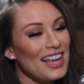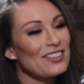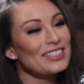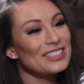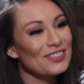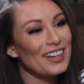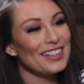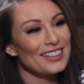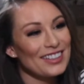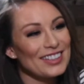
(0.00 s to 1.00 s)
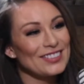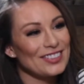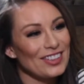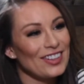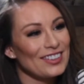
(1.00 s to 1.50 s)
It was fun
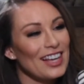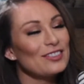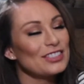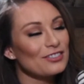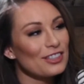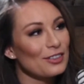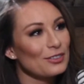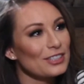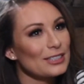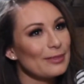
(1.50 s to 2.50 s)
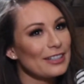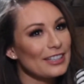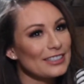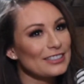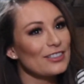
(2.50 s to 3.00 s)
overall. That was a really cool
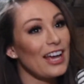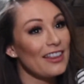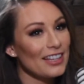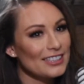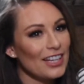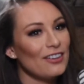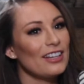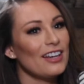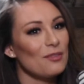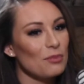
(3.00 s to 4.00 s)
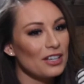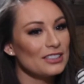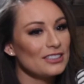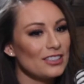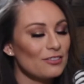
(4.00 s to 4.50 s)
experience. So yeah, that's how I got brought
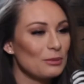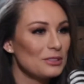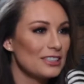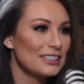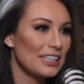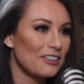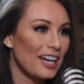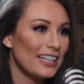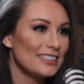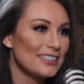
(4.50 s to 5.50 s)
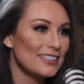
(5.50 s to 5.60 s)
into Ripton Stingrays.